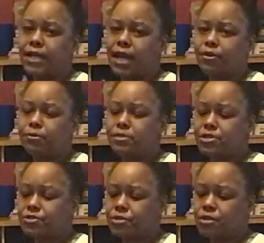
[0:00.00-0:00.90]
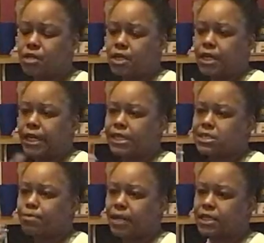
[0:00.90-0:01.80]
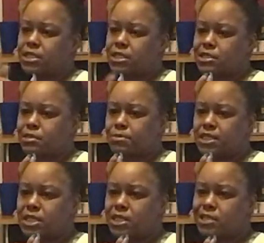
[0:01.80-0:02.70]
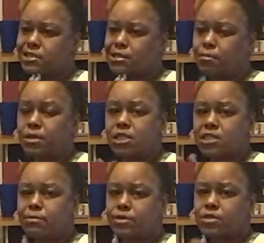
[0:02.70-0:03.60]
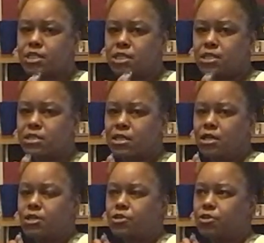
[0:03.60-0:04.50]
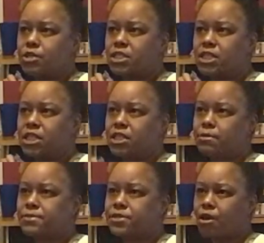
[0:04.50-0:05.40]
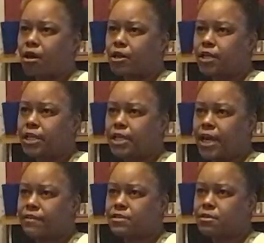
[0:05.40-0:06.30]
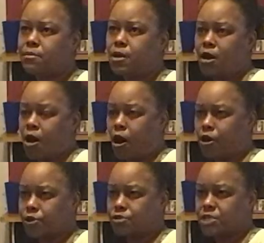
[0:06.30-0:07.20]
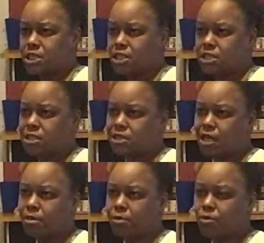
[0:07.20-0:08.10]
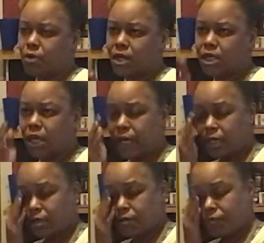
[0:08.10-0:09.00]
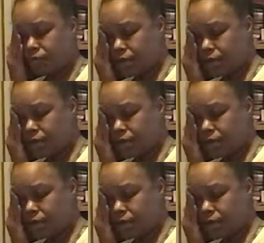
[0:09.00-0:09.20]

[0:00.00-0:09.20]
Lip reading: now the mister is planting some seeds, some municipal seeds. So he's getting them started. He have some auto seeds that'll be ready like in